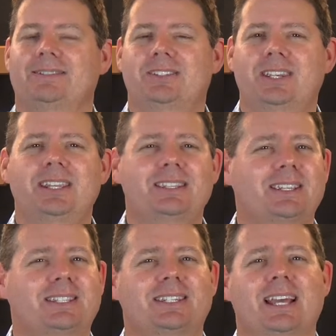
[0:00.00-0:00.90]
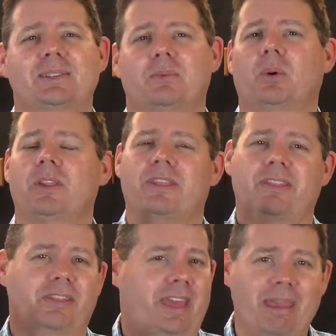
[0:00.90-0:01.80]
Jesus doesn't
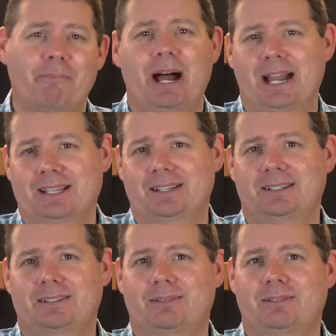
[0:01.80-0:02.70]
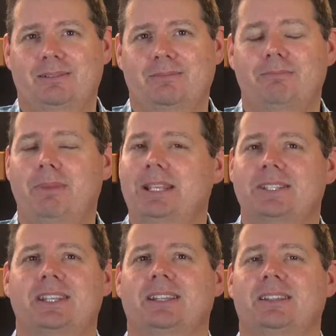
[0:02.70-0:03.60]
want their muck
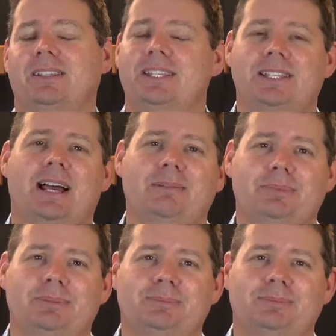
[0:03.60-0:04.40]
messing this up.